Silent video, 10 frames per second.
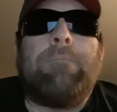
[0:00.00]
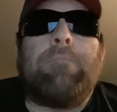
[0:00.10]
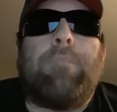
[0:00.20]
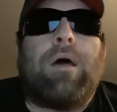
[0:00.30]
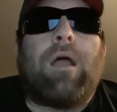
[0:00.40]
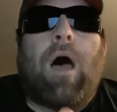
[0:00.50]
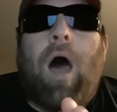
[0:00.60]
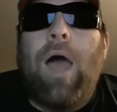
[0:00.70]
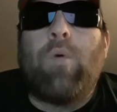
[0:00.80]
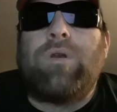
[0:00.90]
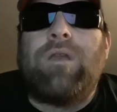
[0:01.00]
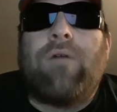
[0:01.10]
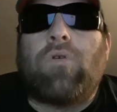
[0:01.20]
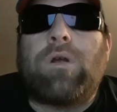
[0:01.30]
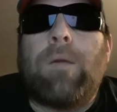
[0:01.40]
But I would
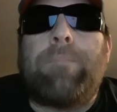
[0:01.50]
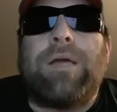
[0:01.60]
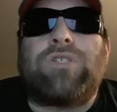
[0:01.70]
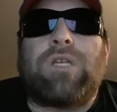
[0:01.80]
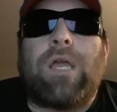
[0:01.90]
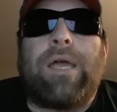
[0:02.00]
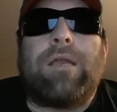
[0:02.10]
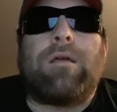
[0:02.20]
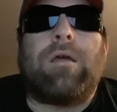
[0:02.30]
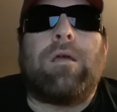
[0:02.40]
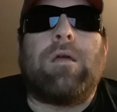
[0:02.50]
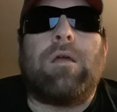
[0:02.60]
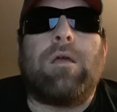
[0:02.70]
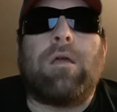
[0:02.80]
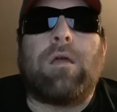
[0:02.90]
never capitulate
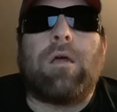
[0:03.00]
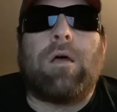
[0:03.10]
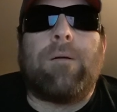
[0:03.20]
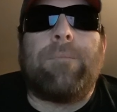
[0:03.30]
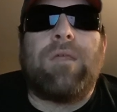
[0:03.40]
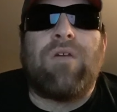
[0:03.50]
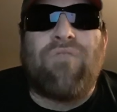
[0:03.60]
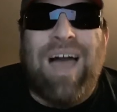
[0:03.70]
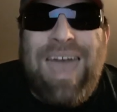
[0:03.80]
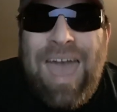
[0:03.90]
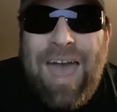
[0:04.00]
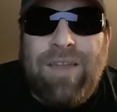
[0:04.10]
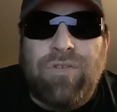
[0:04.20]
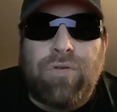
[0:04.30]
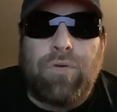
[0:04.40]
if I
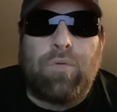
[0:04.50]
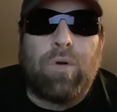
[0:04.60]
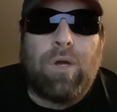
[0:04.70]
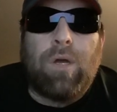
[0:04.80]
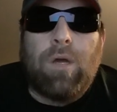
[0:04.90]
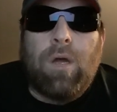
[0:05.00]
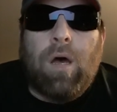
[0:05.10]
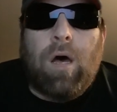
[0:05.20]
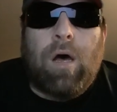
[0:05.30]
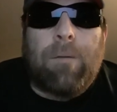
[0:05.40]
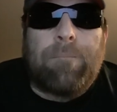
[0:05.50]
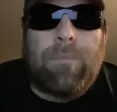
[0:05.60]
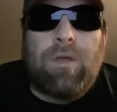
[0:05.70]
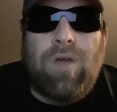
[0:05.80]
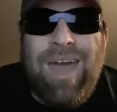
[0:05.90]
had to. When
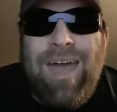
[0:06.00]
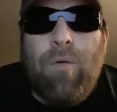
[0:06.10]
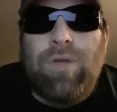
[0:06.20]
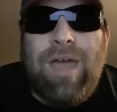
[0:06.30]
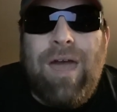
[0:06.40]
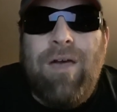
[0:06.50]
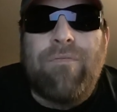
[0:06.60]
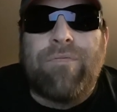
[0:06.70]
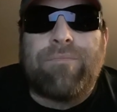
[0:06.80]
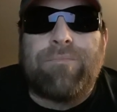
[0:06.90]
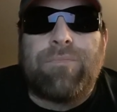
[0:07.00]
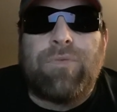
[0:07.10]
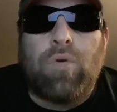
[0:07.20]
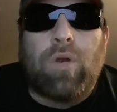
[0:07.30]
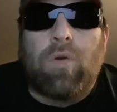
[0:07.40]
you have
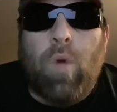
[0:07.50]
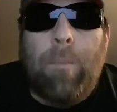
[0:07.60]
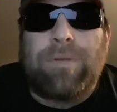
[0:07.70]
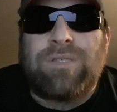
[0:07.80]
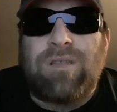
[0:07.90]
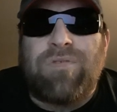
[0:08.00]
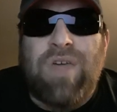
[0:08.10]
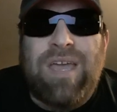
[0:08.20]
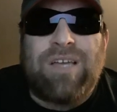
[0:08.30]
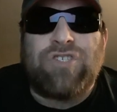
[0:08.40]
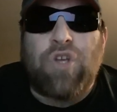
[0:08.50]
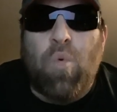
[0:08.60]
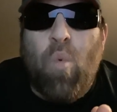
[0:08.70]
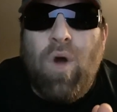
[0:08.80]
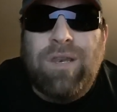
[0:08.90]
nuclear weapons, the thing is
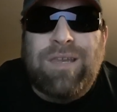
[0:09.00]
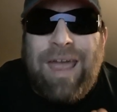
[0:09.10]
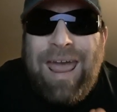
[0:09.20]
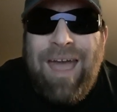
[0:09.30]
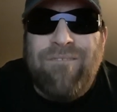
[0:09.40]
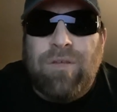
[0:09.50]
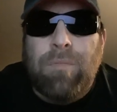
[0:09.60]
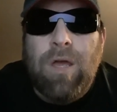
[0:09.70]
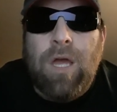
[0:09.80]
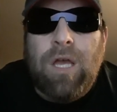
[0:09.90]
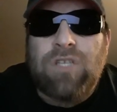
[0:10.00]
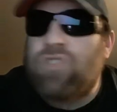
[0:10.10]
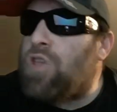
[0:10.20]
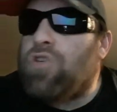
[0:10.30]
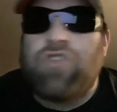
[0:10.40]
you'll want to have them
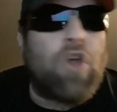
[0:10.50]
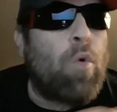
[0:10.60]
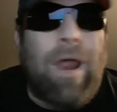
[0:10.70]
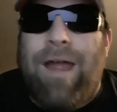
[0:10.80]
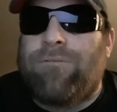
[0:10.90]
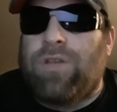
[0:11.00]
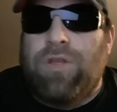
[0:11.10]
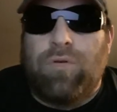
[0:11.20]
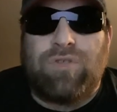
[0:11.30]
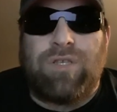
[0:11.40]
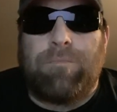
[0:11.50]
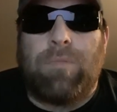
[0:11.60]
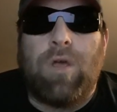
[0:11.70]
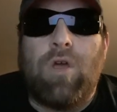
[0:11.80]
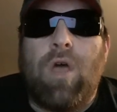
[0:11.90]
so you don't have to use them,
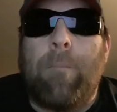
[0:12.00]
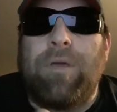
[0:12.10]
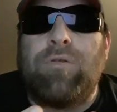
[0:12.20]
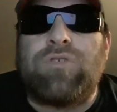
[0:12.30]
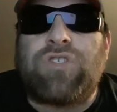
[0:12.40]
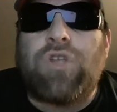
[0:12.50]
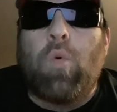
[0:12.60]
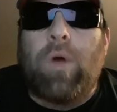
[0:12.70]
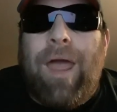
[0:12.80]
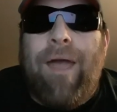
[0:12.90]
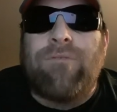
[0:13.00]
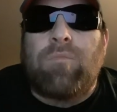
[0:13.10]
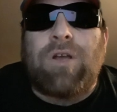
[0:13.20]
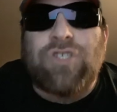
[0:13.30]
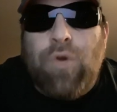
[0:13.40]
but you still want to have
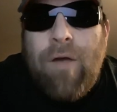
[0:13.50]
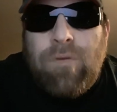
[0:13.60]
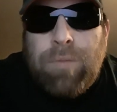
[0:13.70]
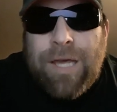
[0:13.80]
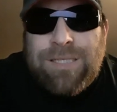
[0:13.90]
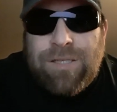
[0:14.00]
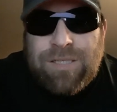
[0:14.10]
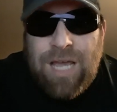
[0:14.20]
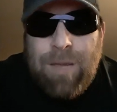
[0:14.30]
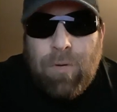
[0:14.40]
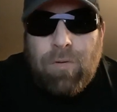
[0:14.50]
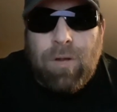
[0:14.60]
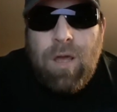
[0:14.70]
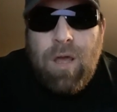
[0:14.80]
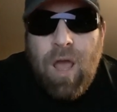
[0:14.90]
them because you have a place at the table.
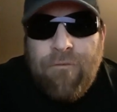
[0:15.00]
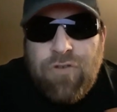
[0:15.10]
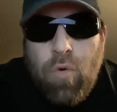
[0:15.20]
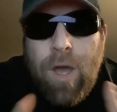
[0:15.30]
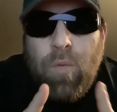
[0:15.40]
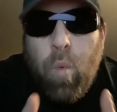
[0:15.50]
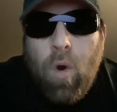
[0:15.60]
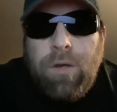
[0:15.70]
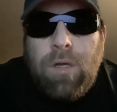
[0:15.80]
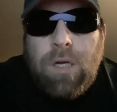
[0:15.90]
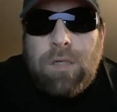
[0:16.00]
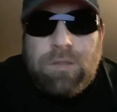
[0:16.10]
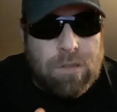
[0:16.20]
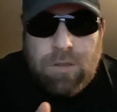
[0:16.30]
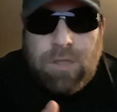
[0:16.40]
If you had one
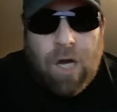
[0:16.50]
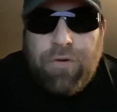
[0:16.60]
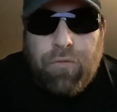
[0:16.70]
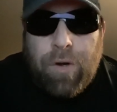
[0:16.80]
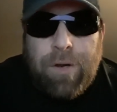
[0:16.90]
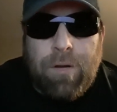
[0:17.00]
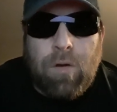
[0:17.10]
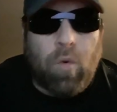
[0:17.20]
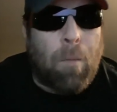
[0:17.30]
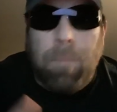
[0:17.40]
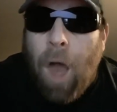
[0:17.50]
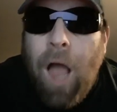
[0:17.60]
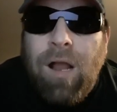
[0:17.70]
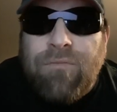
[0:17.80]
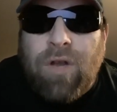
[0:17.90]
country or a
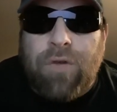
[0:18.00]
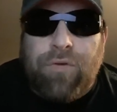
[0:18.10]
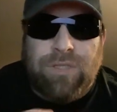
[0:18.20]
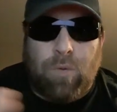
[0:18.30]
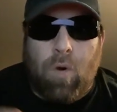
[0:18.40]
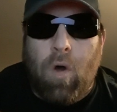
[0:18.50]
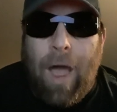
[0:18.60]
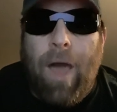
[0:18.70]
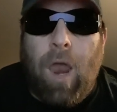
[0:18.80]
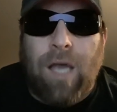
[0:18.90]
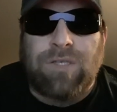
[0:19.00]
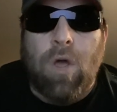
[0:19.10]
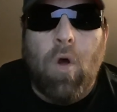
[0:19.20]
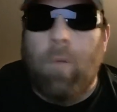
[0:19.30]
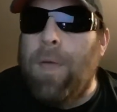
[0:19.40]
block of countries that were all allies,
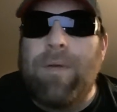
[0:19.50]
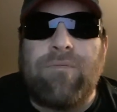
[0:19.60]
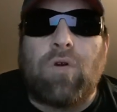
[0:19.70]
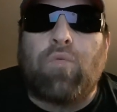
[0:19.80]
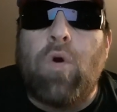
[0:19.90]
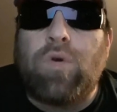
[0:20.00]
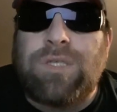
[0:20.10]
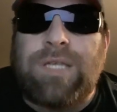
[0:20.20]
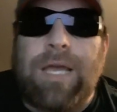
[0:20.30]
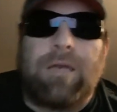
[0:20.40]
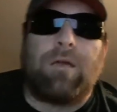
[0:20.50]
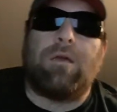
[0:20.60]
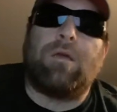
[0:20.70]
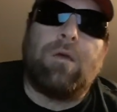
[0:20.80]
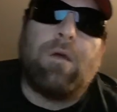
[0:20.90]
or maybe even a rogue state,
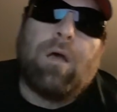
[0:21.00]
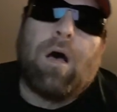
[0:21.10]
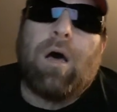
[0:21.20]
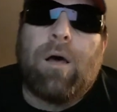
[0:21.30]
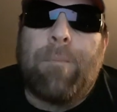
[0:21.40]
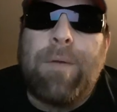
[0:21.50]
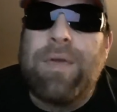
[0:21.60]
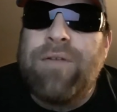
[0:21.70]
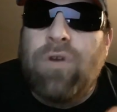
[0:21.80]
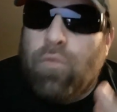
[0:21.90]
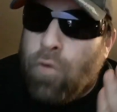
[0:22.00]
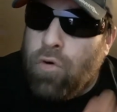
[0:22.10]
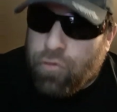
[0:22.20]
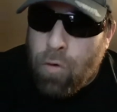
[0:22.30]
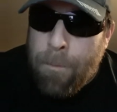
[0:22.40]
maybe even a
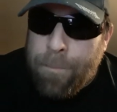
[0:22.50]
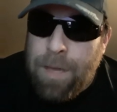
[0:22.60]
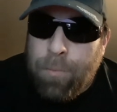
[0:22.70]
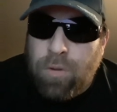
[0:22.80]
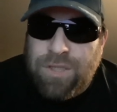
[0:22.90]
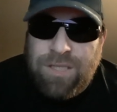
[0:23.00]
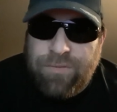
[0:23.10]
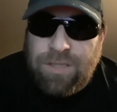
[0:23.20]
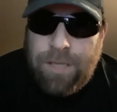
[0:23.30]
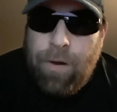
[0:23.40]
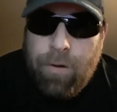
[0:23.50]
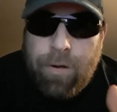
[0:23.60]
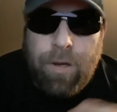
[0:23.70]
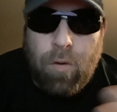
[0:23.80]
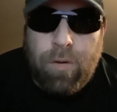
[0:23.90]
rogue group of people, which is even scary,
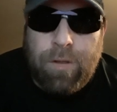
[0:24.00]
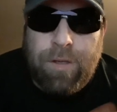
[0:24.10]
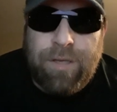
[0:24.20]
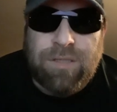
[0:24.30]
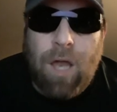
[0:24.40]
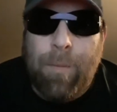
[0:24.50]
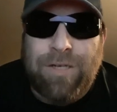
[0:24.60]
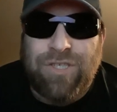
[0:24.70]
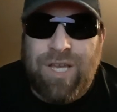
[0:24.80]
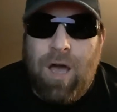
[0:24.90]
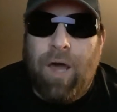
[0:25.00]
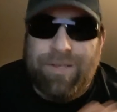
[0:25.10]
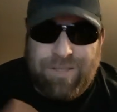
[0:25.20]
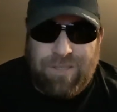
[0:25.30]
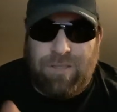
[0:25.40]
Islamic
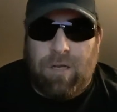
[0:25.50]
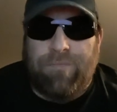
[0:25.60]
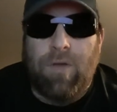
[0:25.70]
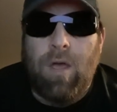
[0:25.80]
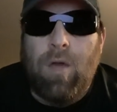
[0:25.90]
jihadists and stuff.